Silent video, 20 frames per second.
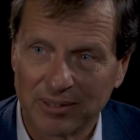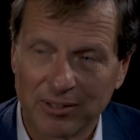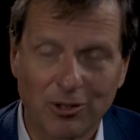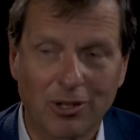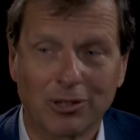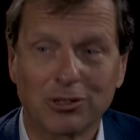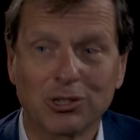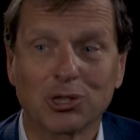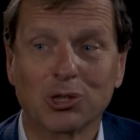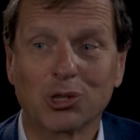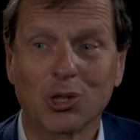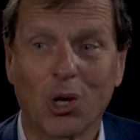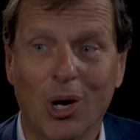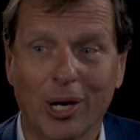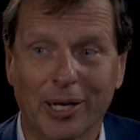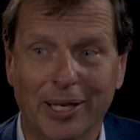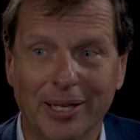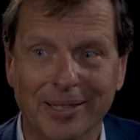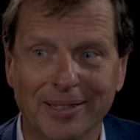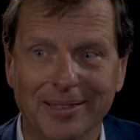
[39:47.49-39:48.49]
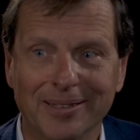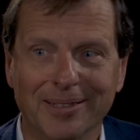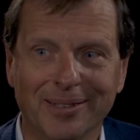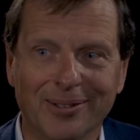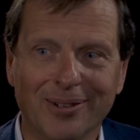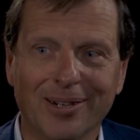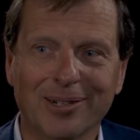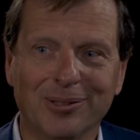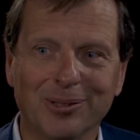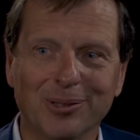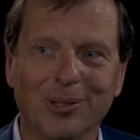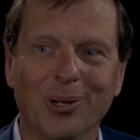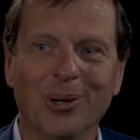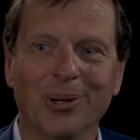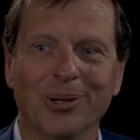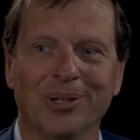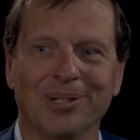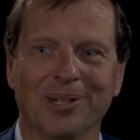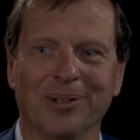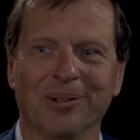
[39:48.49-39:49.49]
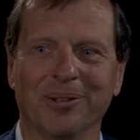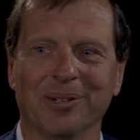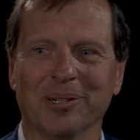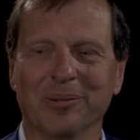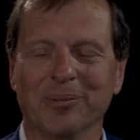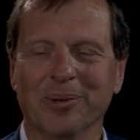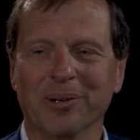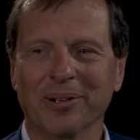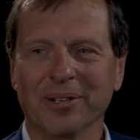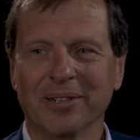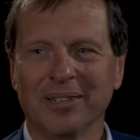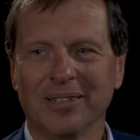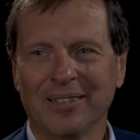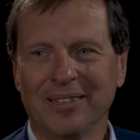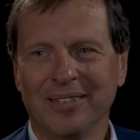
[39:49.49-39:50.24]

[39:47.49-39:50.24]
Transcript: They're not just talking. They're actually doing something about it.